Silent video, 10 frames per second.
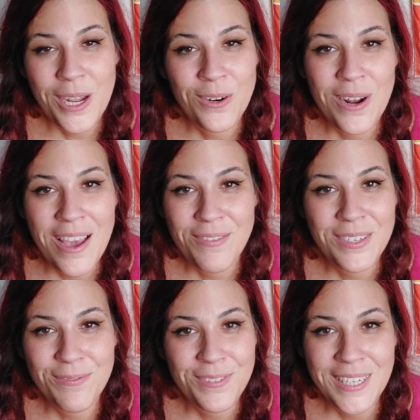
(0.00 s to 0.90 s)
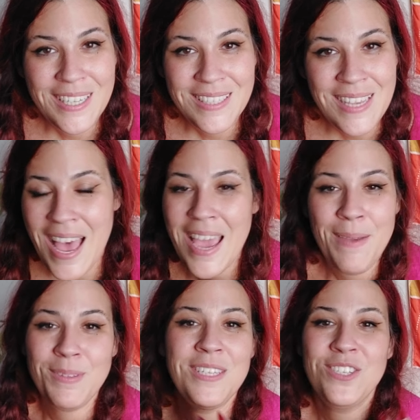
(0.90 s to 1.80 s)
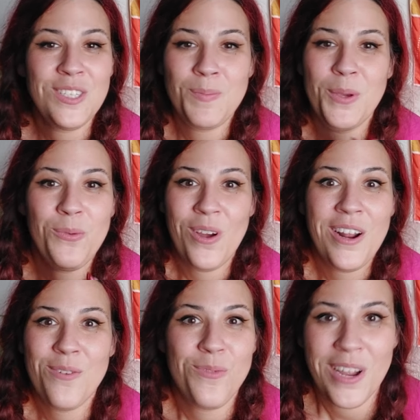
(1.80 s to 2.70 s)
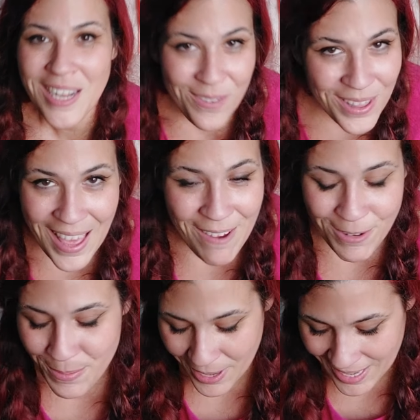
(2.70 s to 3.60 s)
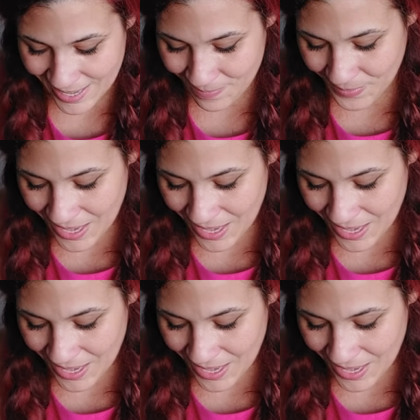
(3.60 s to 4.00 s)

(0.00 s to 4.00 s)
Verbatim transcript: I don't have an infinite time to just be one-on-oneing with everybody.